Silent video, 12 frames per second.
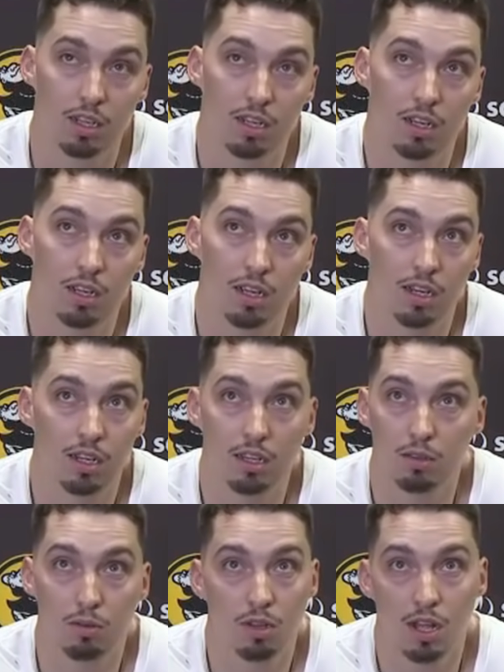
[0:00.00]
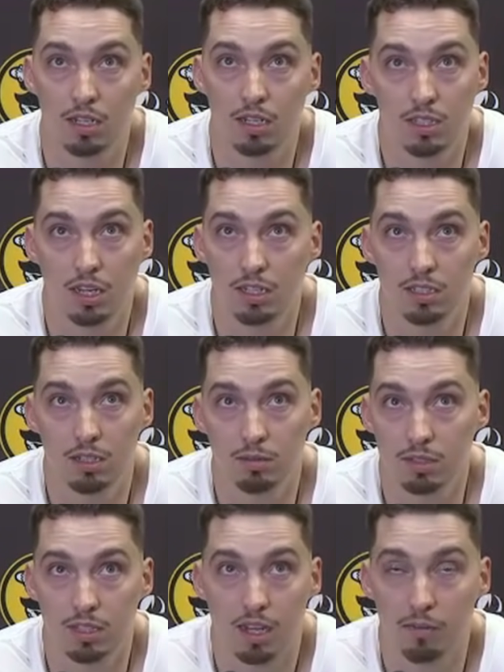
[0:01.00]
I didn't throw a lot of changeups
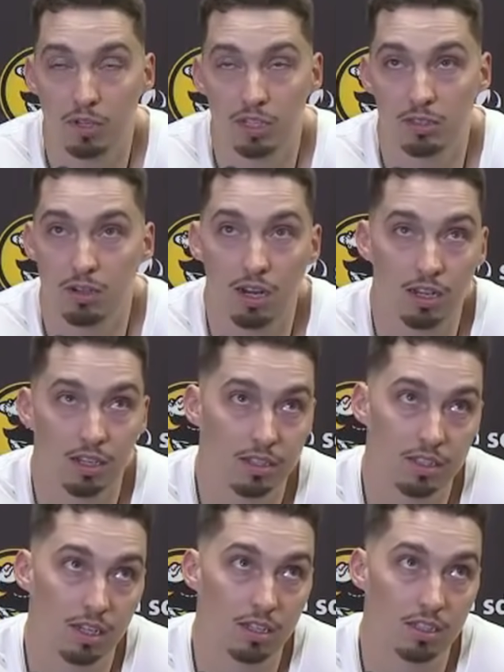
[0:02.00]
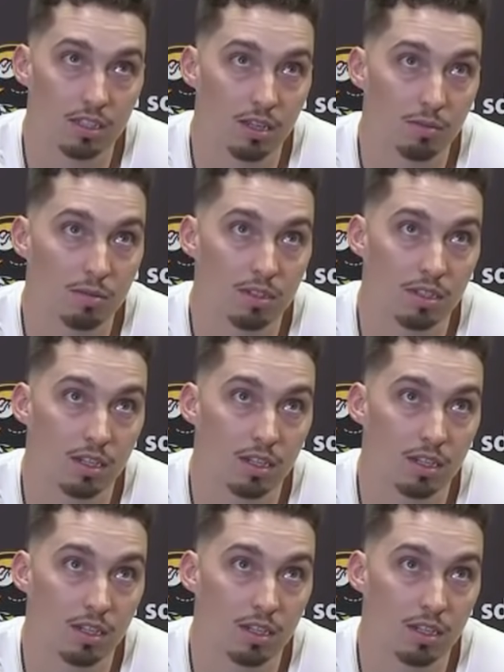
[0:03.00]
because I haven't been striking changeups.